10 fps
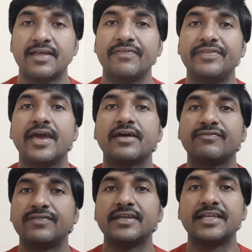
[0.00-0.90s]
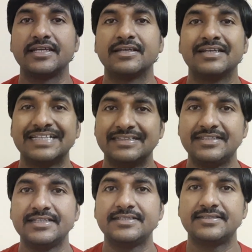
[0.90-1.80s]
they are feeling
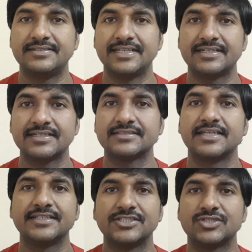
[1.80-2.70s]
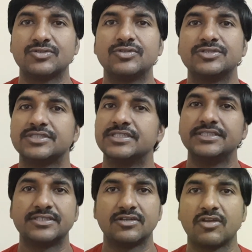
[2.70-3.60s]
this data scientist course
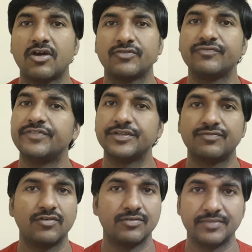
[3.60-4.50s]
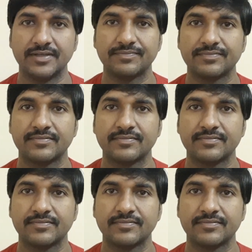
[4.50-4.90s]
is not fit for me.